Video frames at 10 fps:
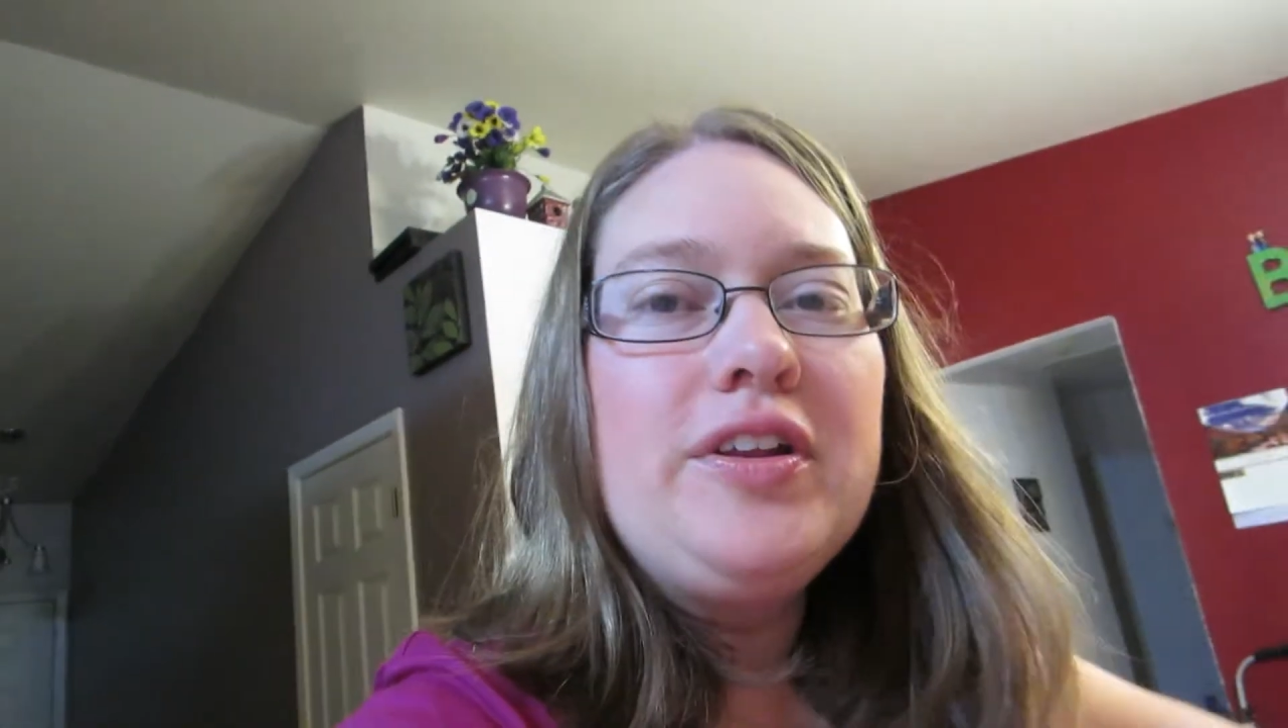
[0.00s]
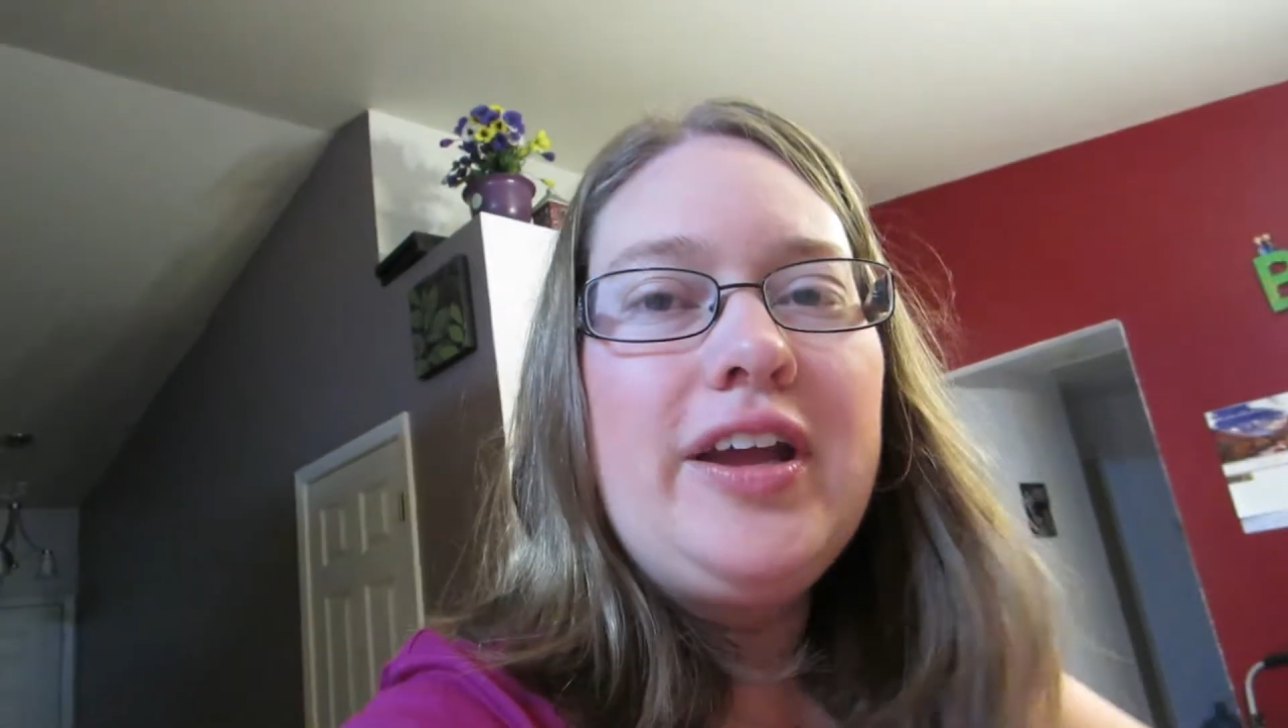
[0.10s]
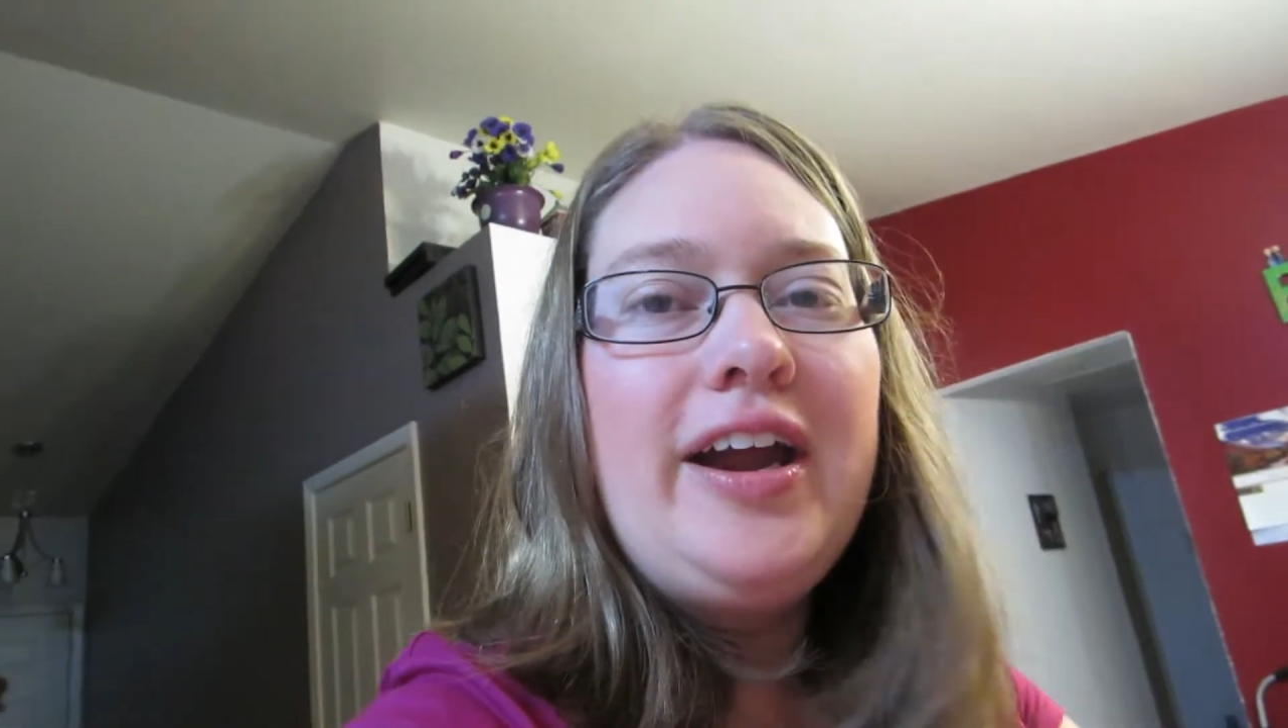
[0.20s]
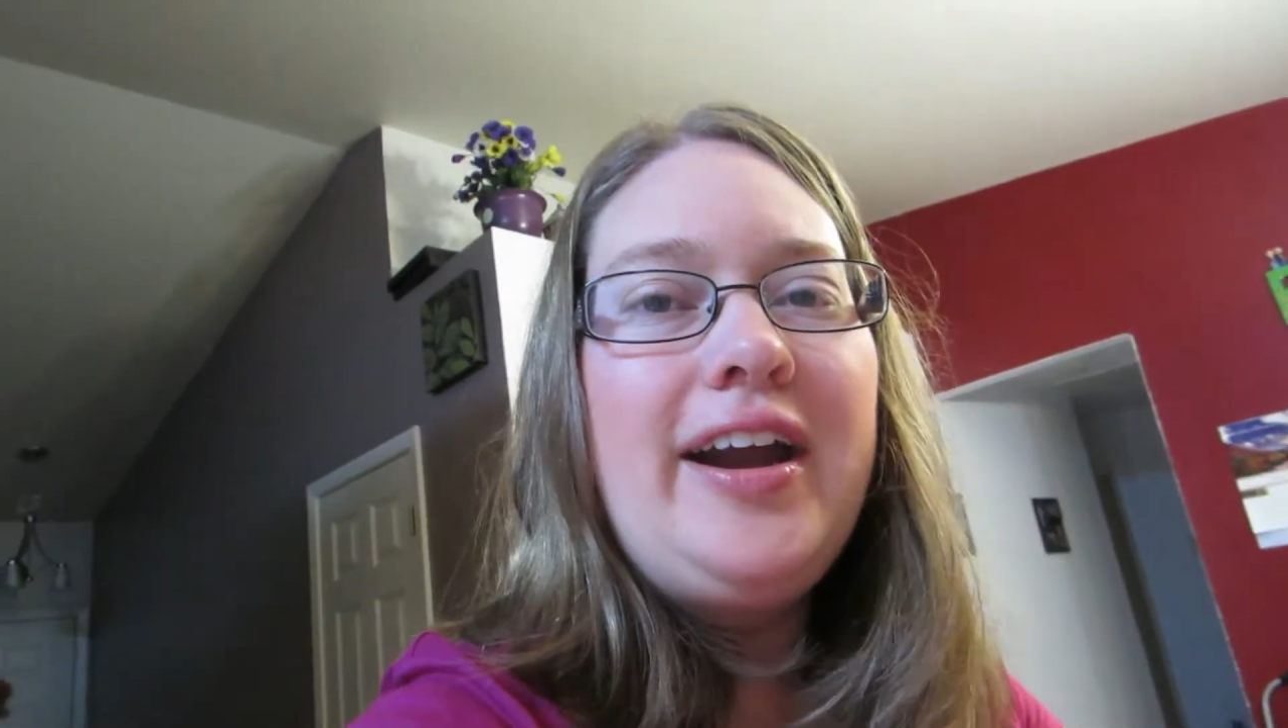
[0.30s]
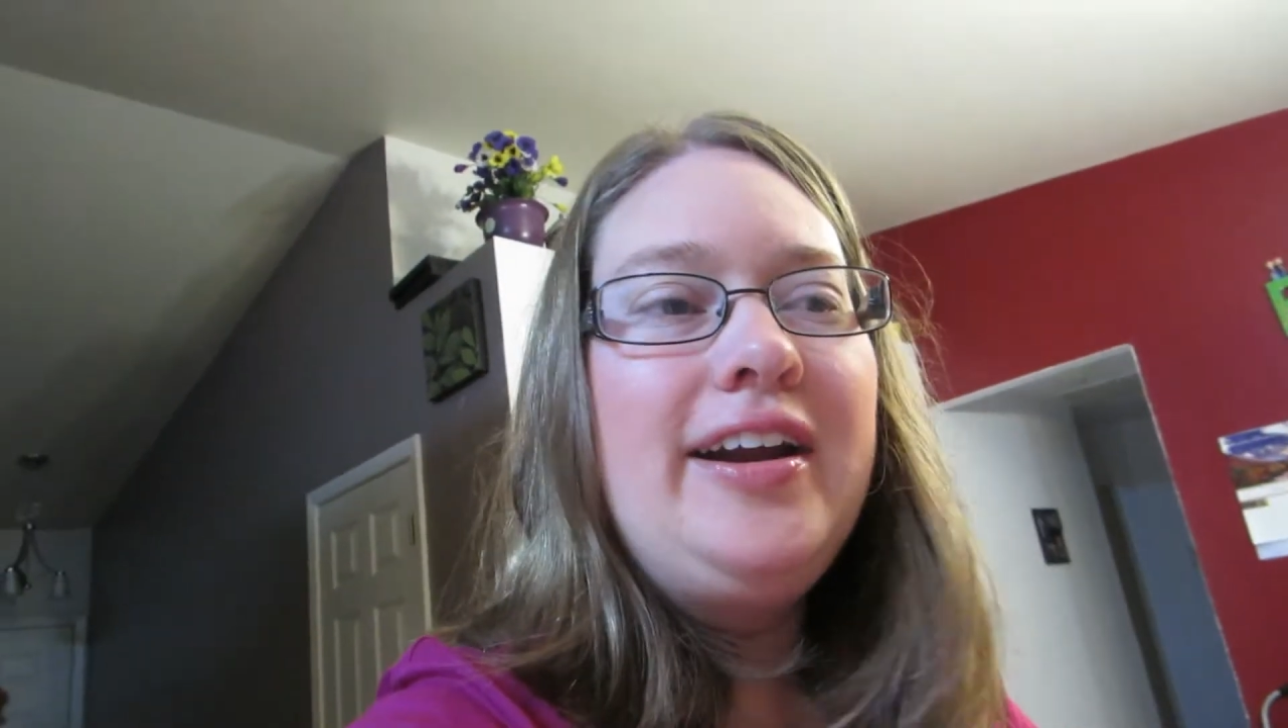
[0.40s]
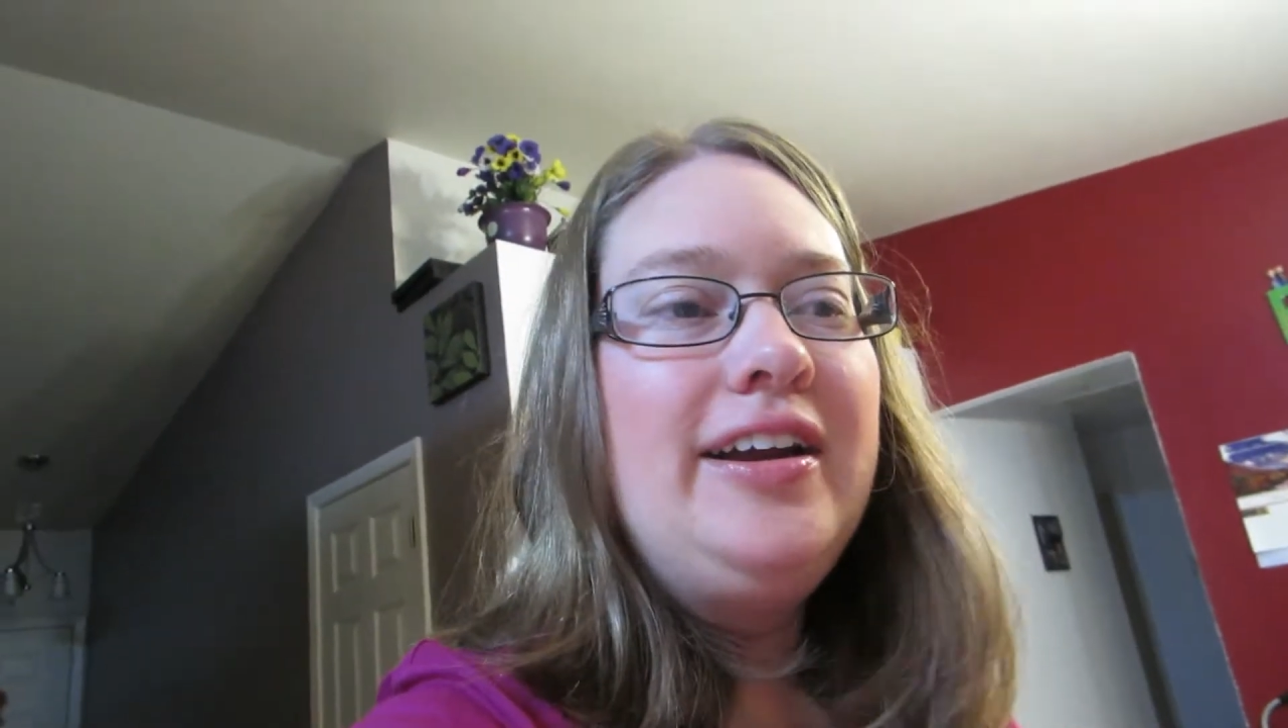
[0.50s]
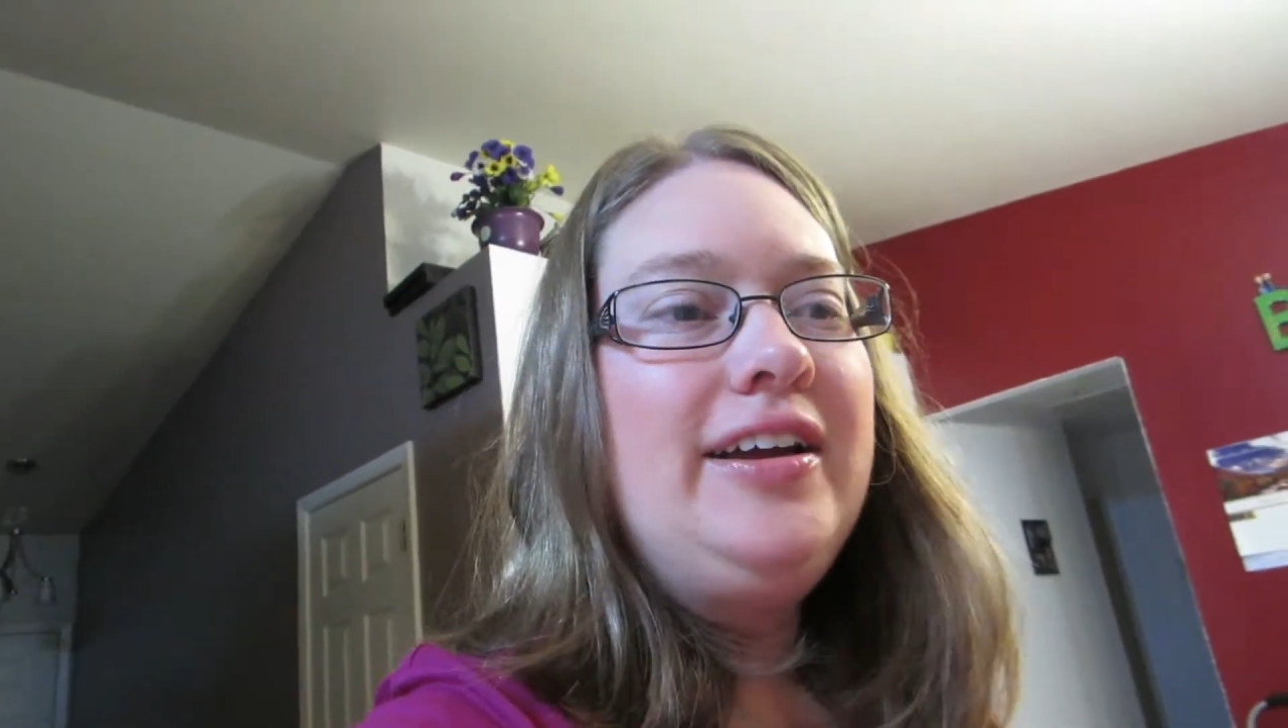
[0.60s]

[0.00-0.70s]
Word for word: there,